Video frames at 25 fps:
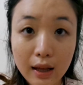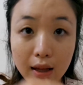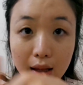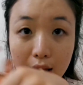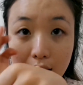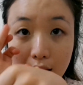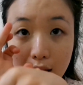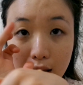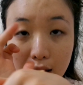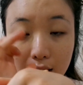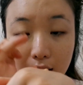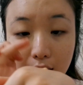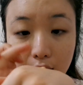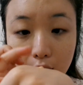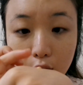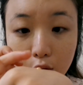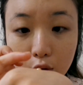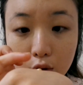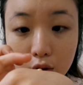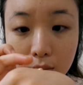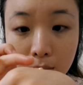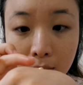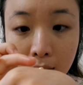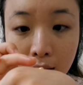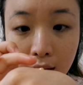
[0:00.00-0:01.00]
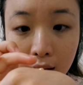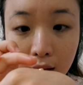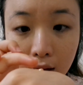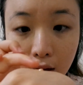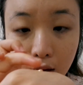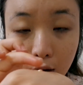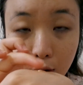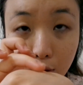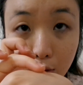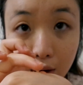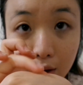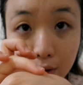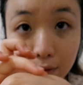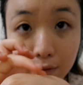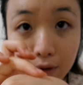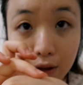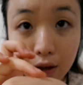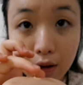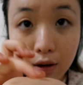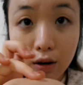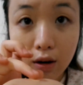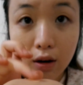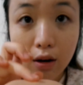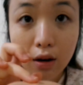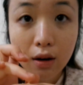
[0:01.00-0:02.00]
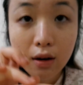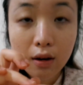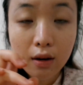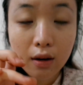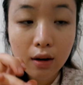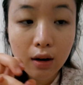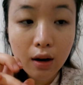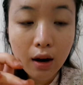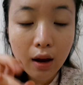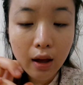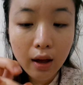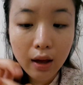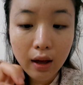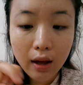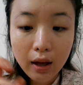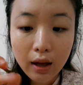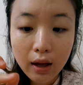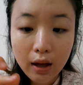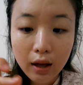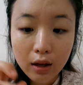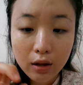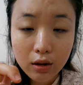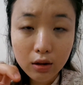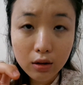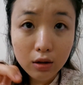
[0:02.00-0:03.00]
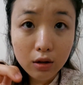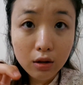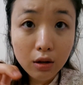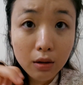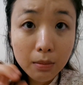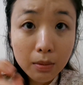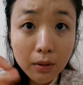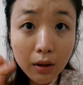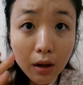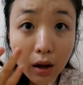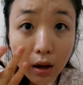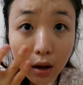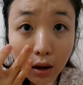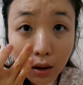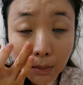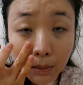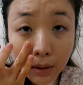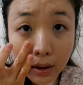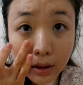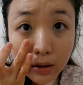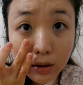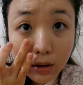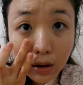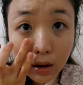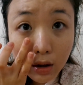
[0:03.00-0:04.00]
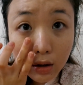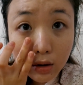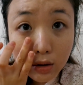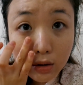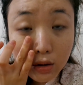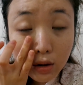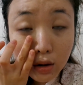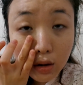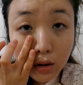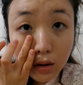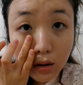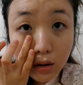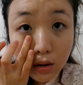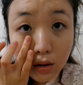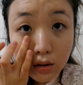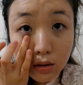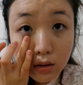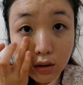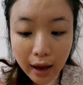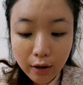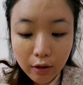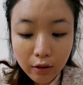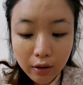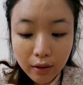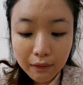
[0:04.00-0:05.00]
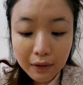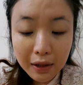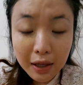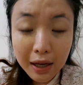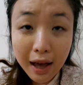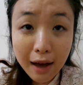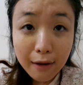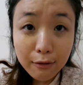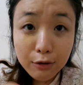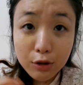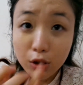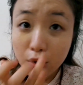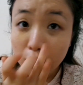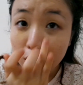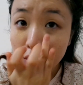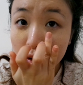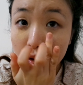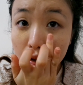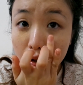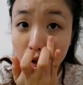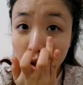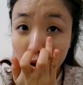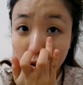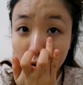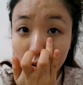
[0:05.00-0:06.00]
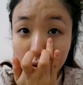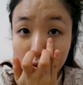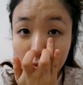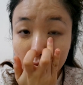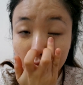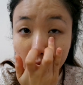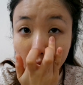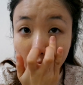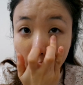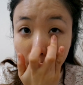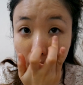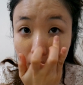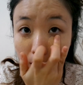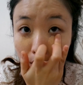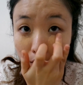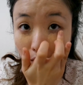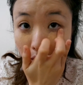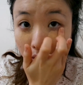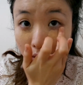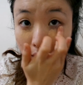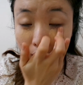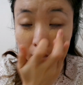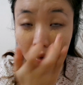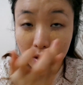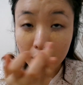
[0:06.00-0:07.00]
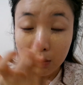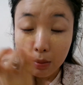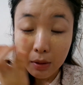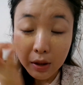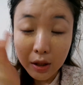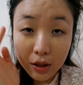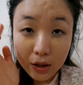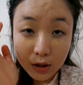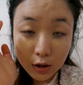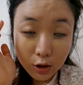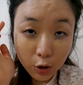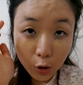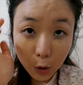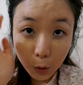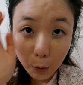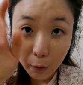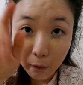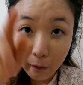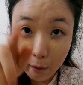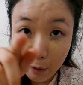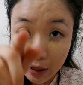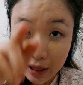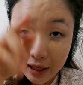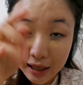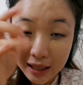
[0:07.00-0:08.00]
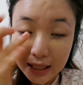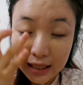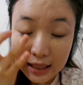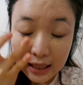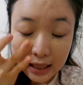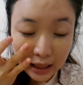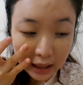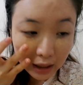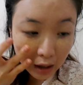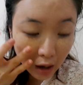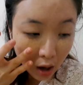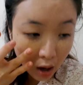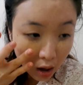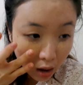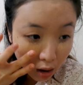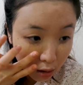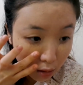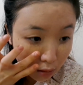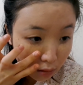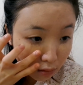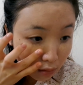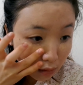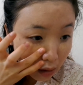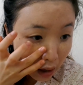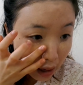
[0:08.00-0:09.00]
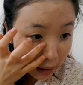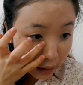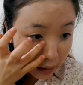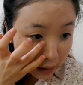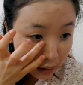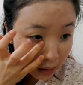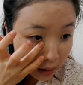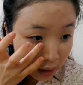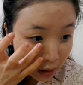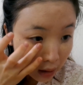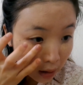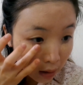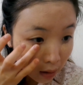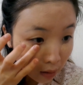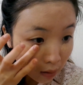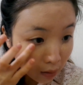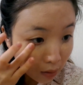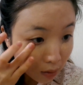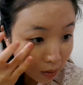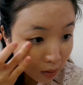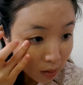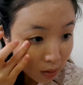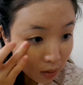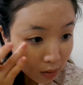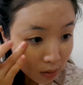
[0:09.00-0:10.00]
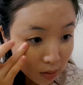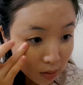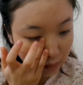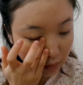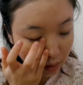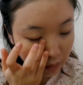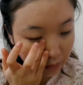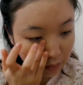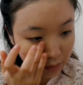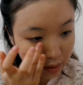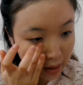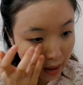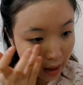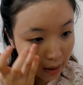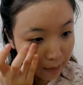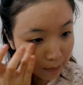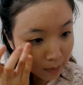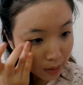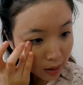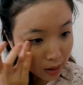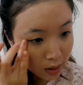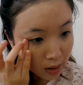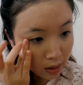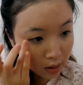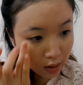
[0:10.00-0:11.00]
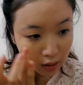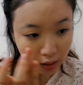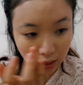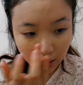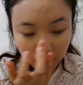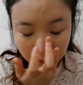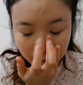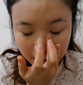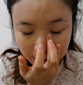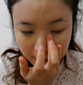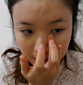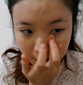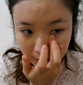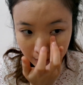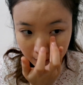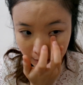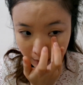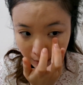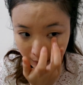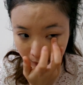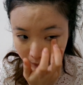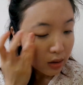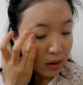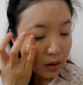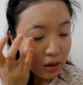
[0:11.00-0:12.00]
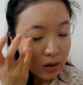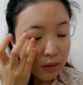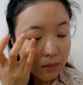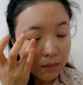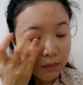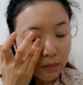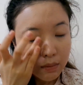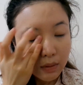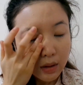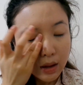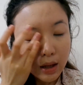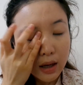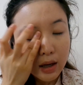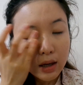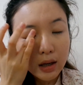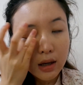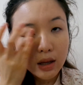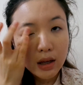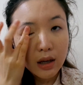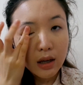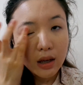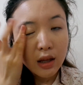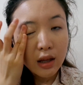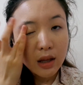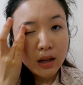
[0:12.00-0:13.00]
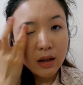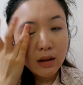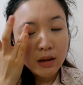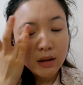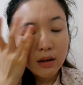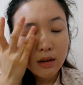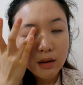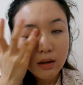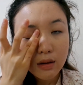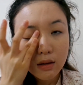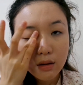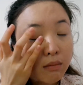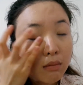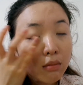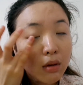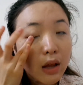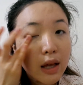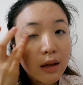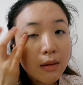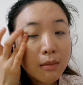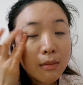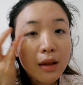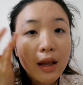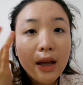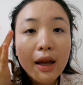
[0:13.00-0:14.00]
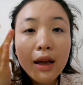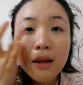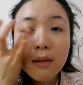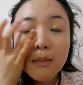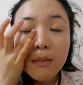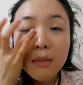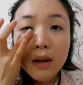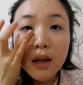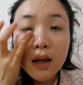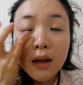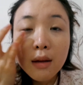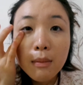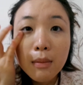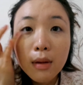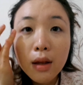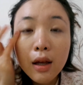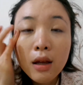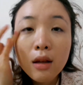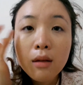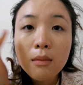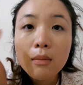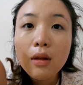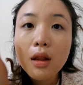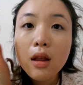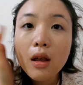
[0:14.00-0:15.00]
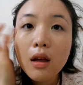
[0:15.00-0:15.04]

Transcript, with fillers: And then I use my ring finger to apply on my dark circles. I don't even have to, you know, describe how dark it is because you're witnessing it right now. I'm tapping it in, just blend it in, blend, blend, blend, blend.